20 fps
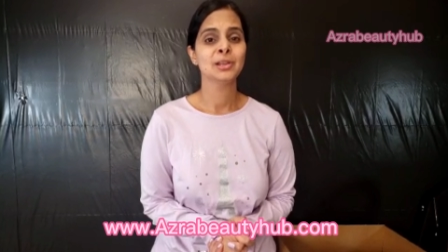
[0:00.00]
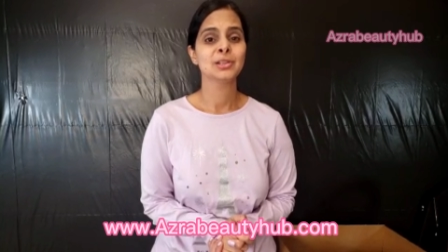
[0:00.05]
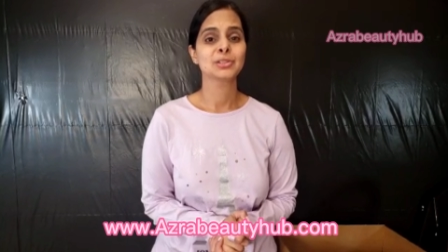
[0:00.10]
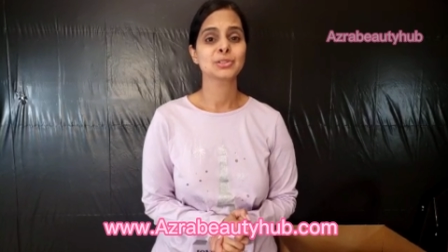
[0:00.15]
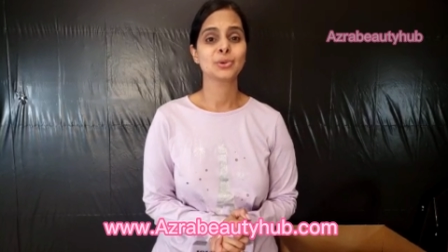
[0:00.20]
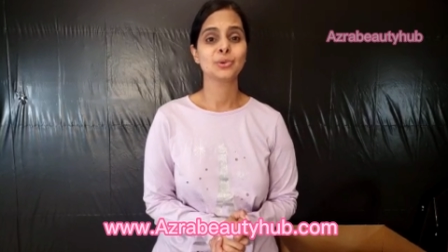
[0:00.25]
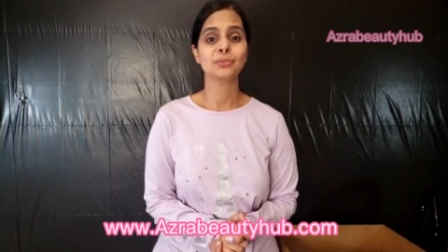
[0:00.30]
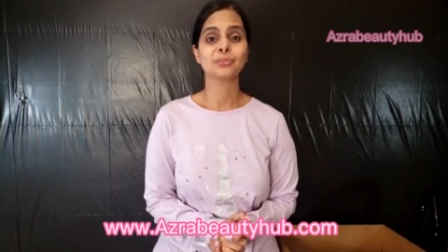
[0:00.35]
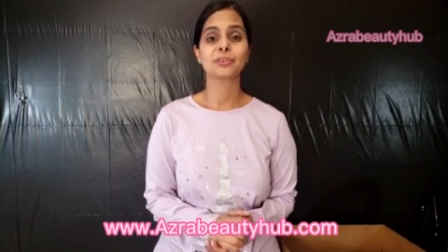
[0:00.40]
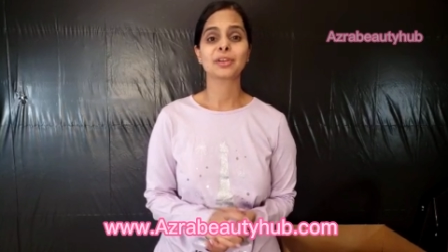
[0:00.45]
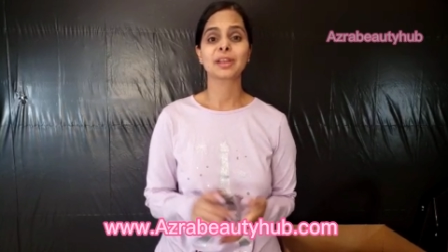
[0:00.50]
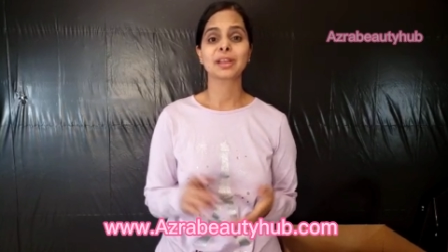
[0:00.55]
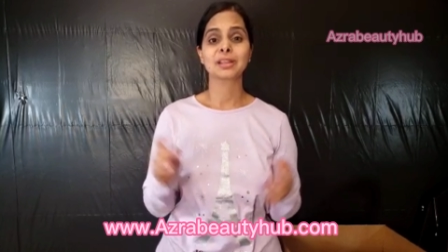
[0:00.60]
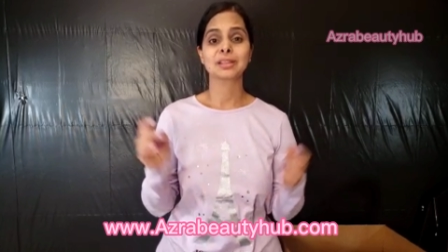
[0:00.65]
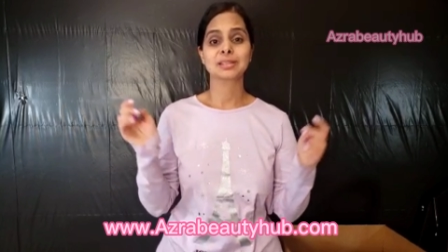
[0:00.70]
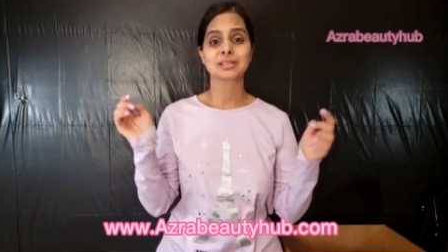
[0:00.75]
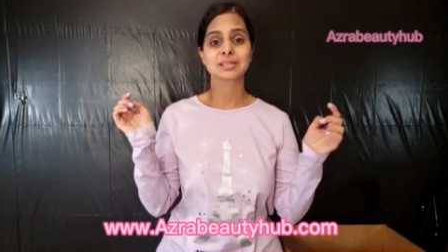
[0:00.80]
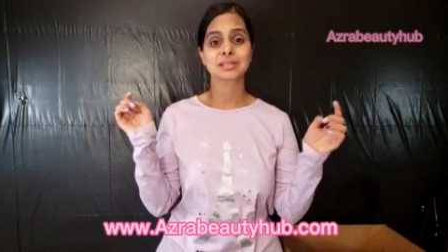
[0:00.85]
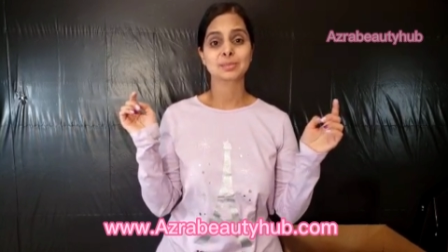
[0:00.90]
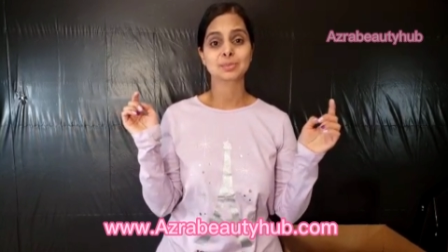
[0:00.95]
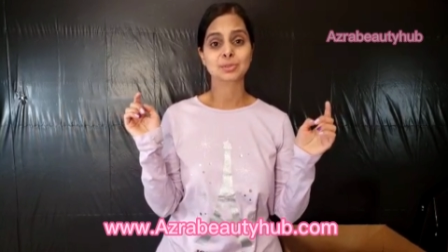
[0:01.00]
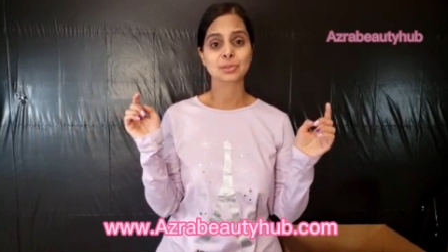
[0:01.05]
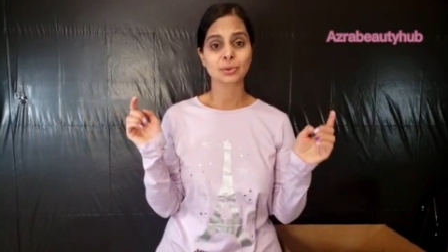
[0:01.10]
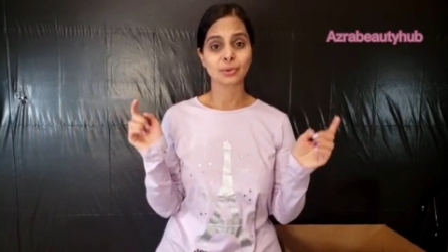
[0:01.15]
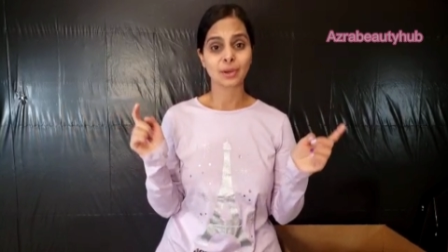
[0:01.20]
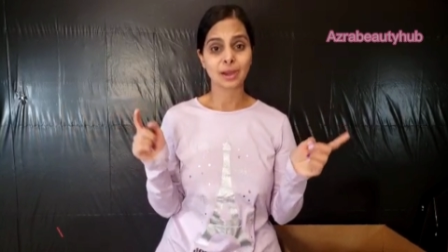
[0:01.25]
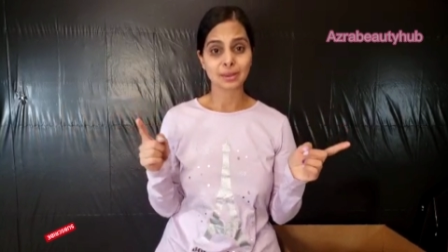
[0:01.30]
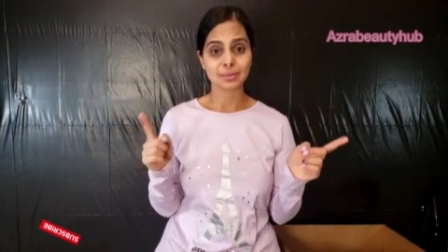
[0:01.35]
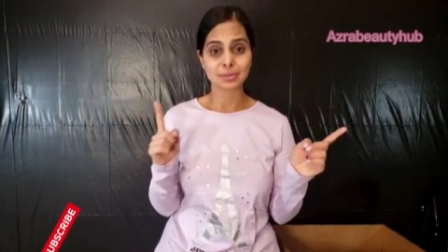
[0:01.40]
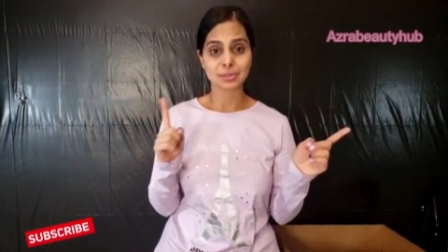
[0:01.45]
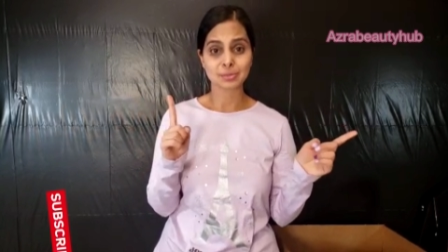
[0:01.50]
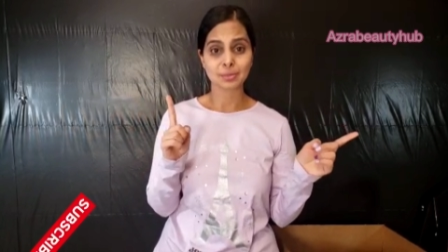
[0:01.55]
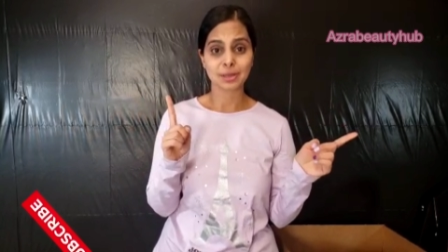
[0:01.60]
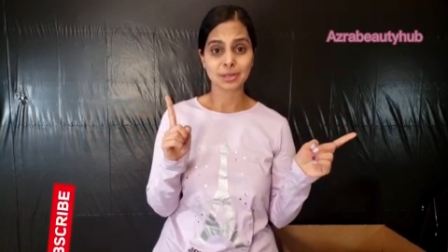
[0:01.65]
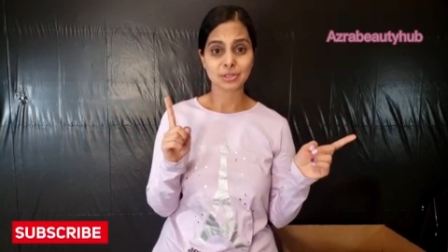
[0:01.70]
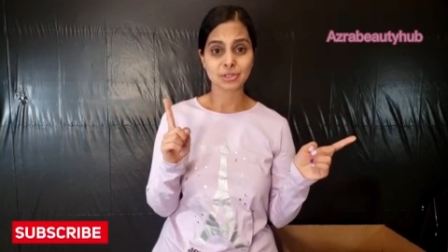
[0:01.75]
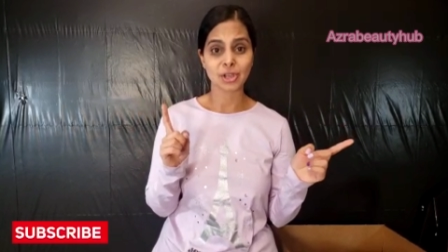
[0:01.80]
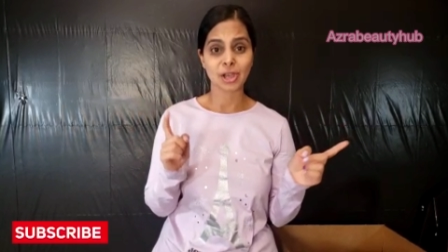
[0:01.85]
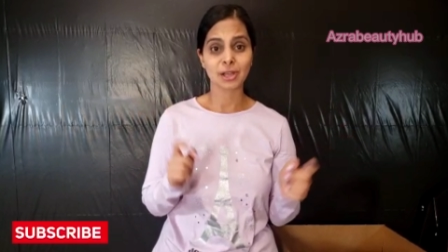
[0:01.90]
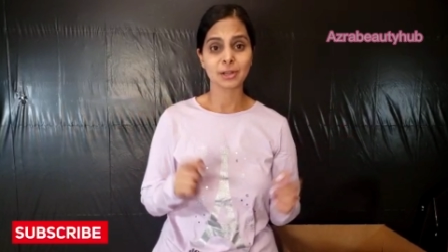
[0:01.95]
Don't forget to subscribe to my
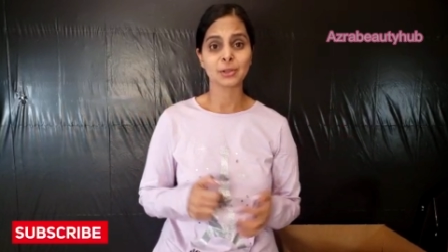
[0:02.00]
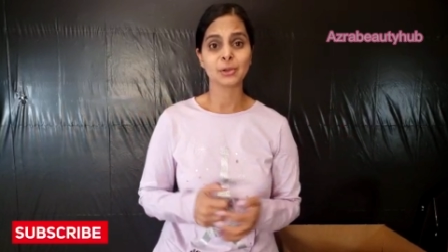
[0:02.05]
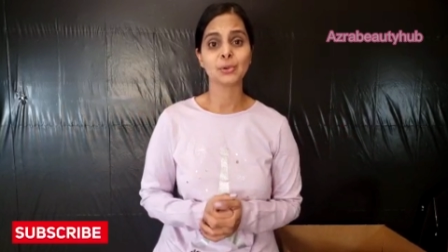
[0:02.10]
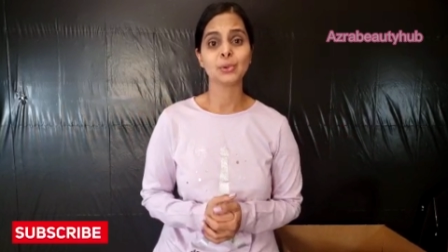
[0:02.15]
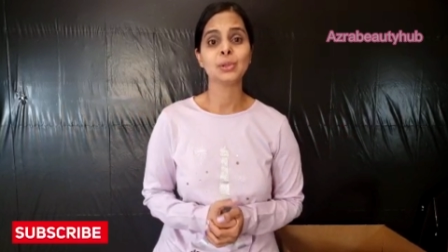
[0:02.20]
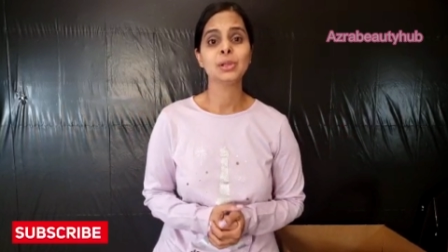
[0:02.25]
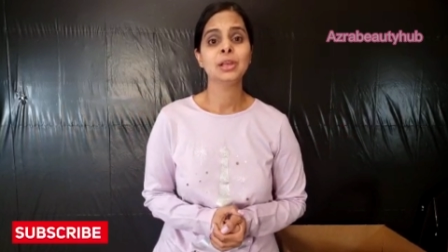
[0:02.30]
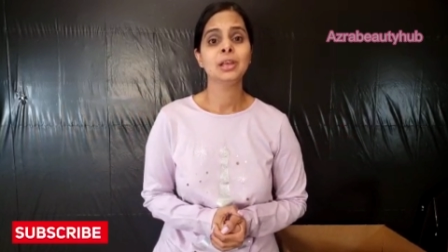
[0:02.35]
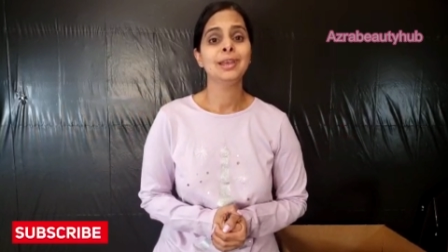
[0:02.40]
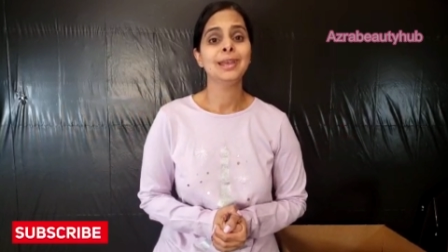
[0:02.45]
channel,